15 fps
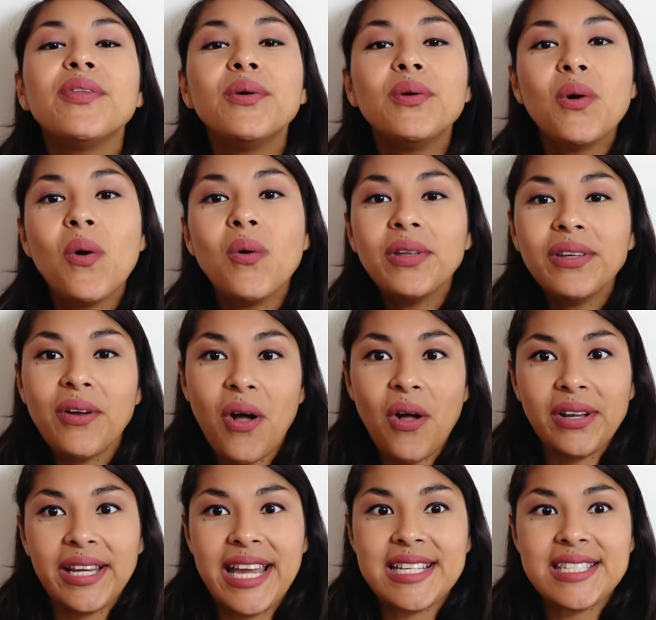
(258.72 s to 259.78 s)
The goal in
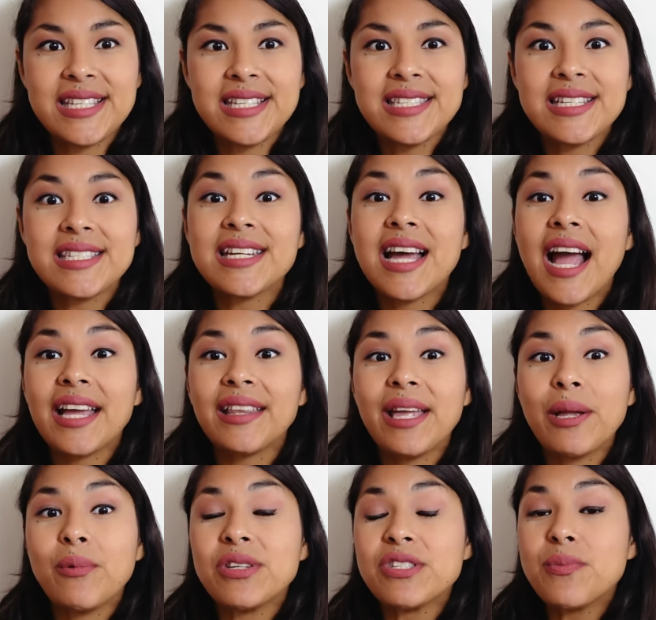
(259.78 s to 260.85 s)
all cases is to
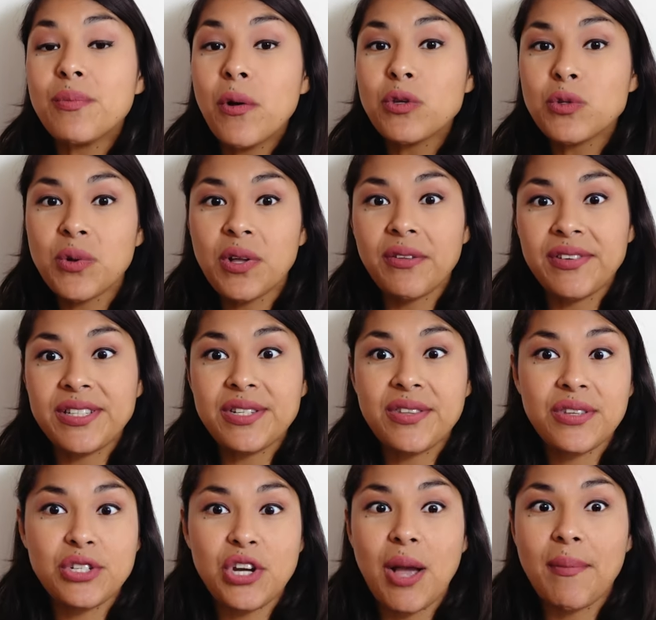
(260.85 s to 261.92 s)
highlight what's most relevant to
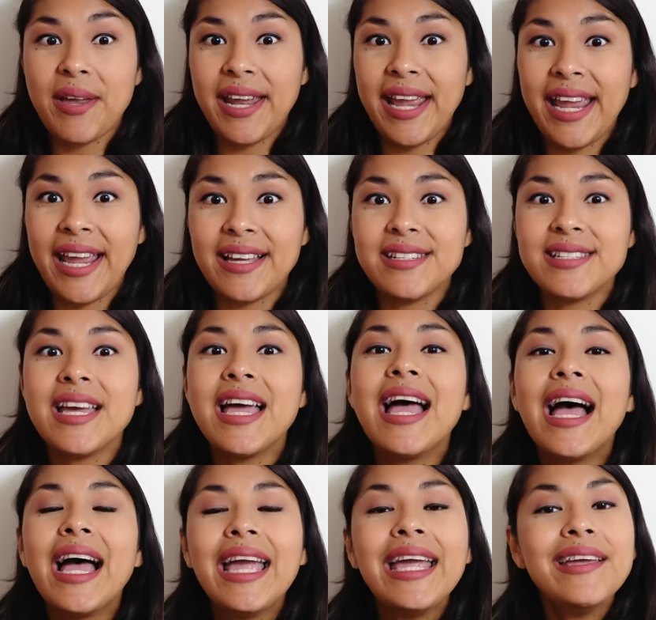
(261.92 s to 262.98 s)
the job at hand,
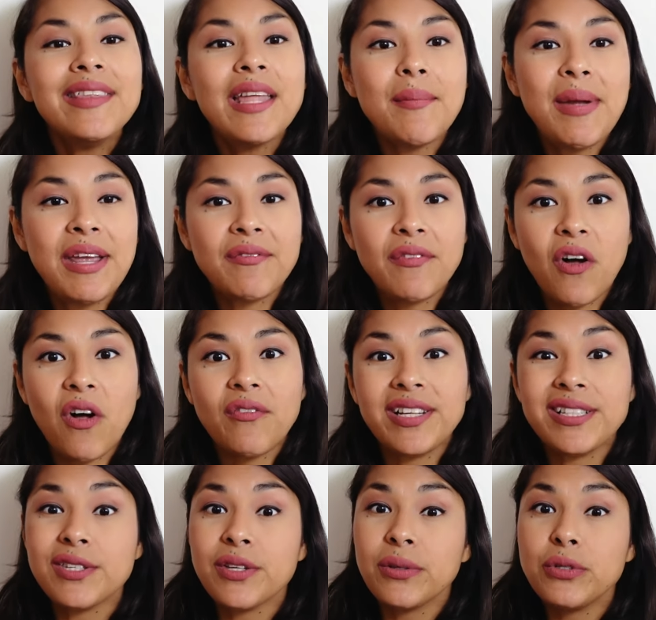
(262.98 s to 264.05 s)
and that may involve
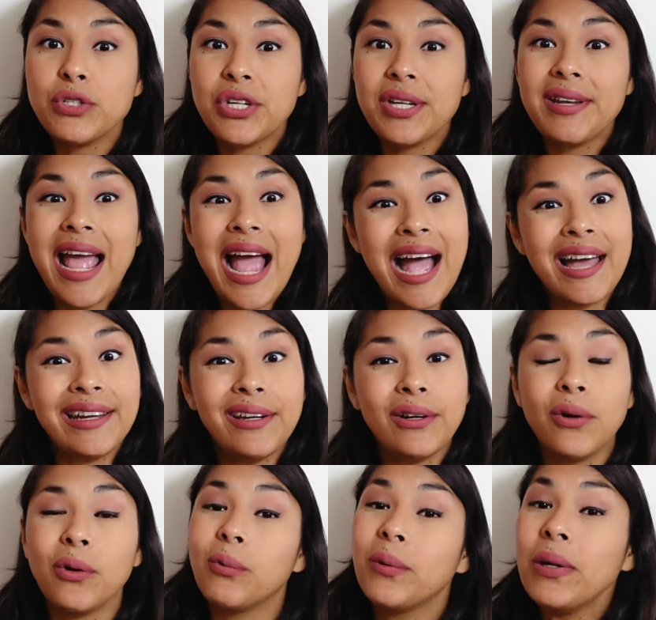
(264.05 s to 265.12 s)
exclusion, adding,
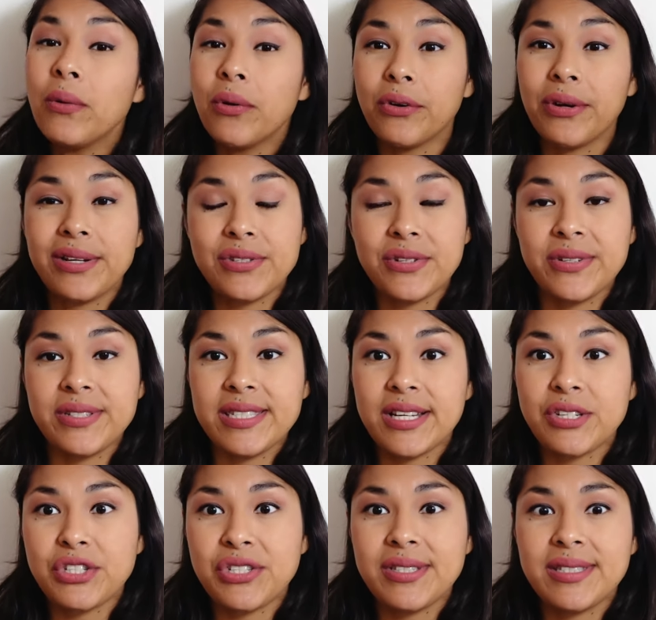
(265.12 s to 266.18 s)
or reordering certain
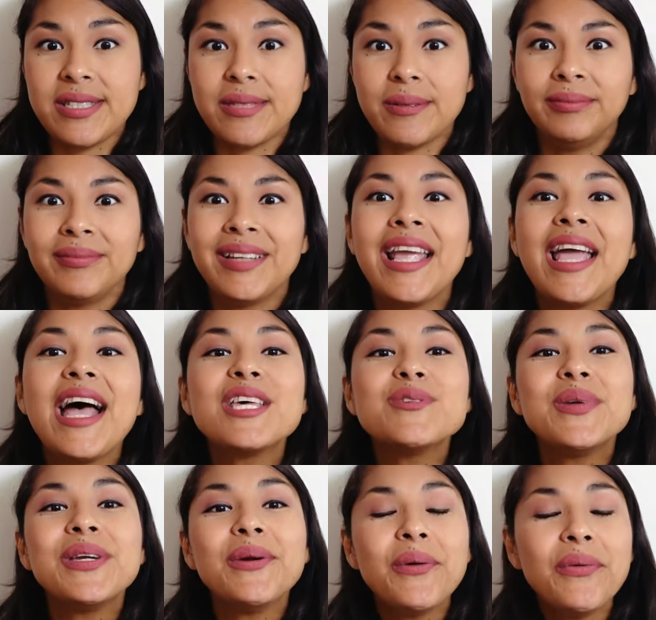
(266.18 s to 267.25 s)
sections. As
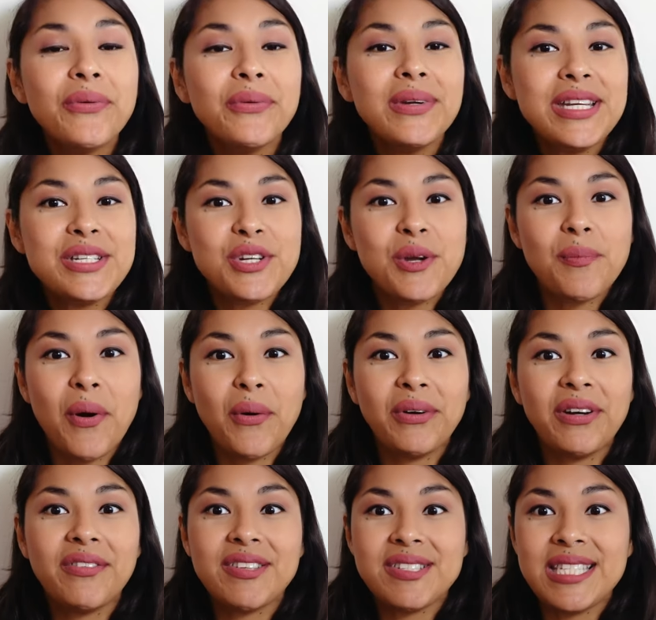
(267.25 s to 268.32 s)
we go through each
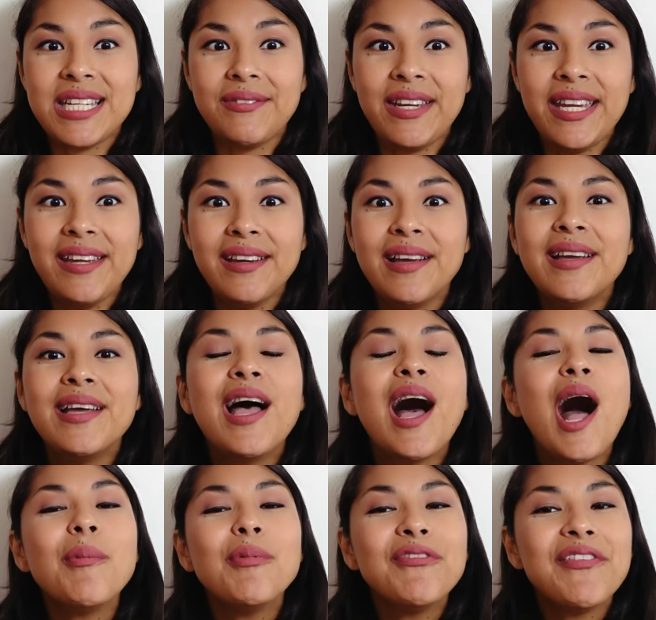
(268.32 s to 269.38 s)
component of the CV,
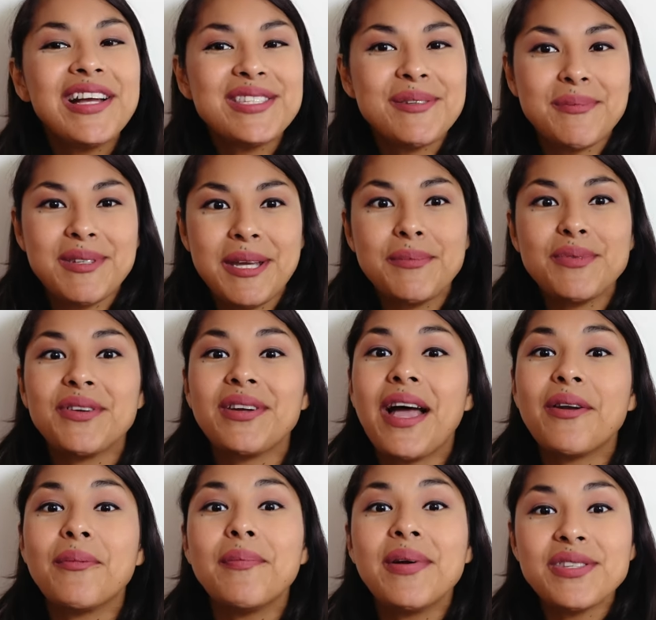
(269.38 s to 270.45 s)
I'll provide some tips on
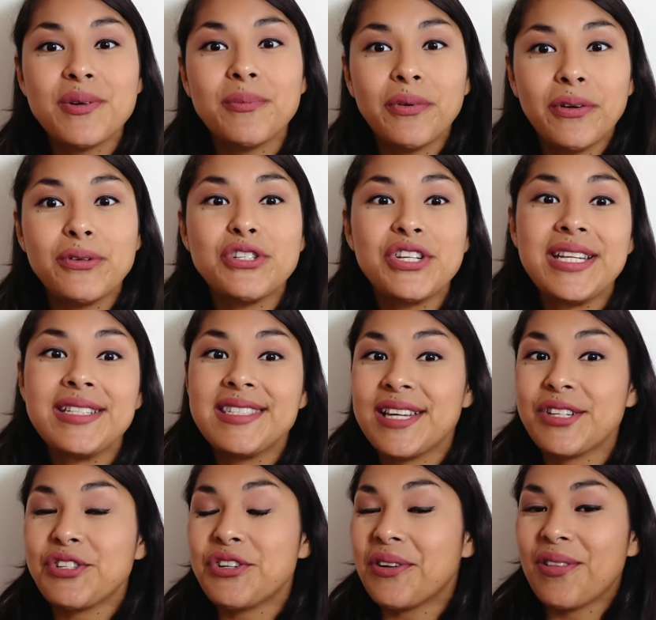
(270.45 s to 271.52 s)
how to best approach each
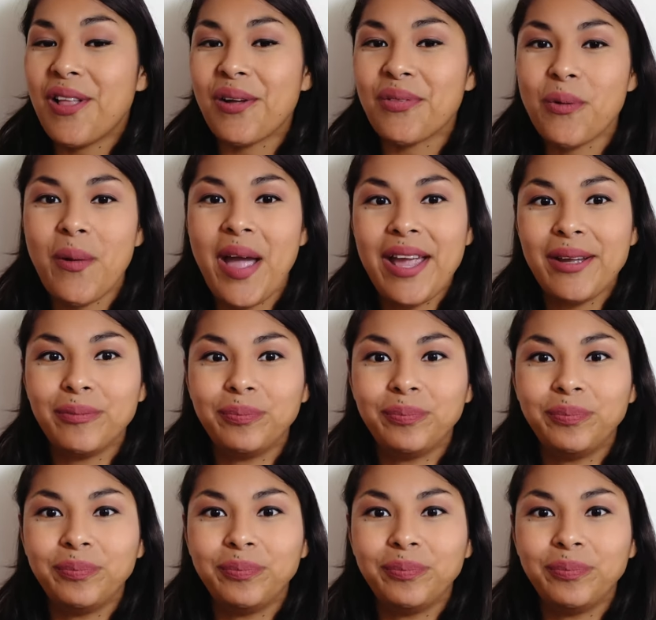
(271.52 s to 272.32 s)
section along the way.